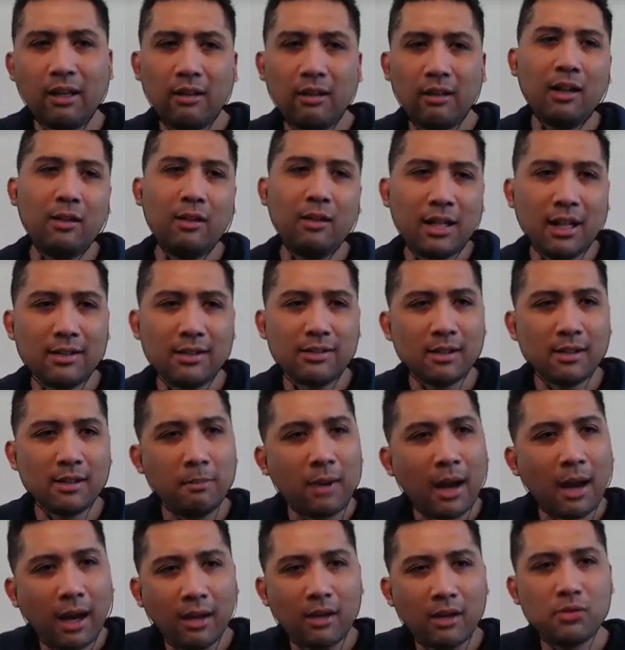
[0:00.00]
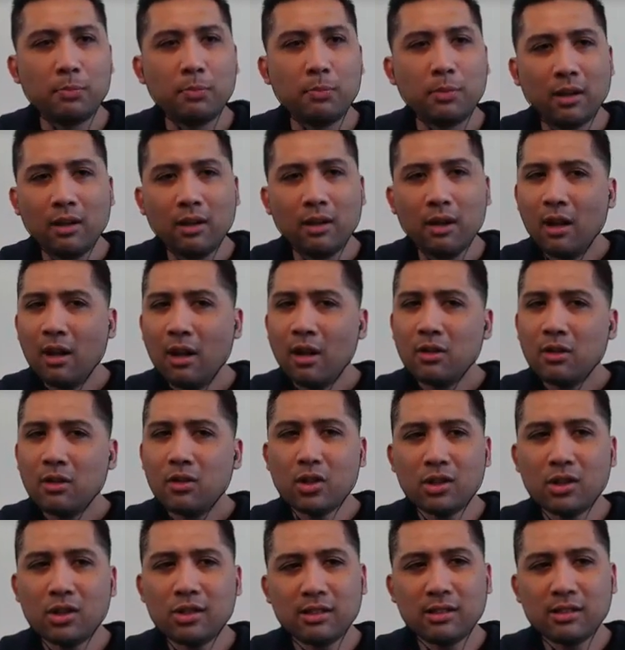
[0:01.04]
and yes, I'm biased, but just
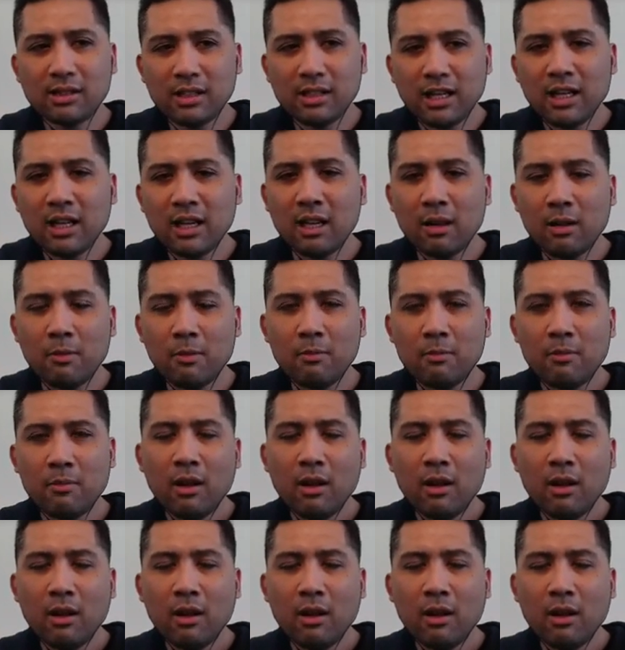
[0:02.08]
to see him